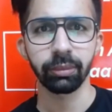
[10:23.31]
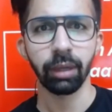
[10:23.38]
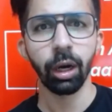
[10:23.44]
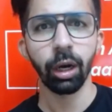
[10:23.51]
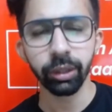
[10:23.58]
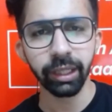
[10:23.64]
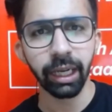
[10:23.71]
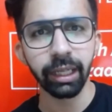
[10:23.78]

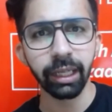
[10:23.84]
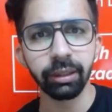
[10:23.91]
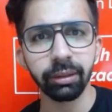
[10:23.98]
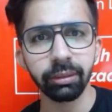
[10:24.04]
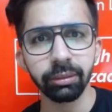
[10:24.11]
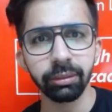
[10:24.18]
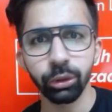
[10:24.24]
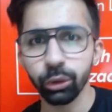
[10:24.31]
How
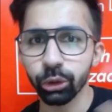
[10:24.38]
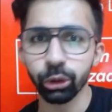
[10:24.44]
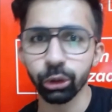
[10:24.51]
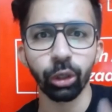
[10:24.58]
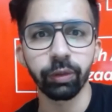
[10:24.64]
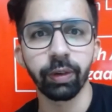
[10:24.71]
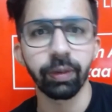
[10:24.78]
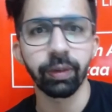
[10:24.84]
can you
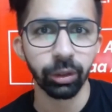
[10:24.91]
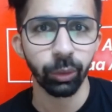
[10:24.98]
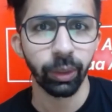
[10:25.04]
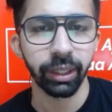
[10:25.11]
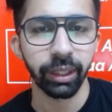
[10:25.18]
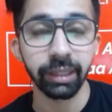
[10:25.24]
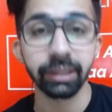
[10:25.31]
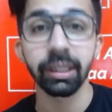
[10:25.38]
solve our
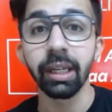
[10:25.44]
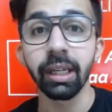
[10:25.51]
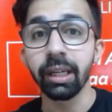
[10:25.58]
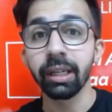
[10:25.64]
queries?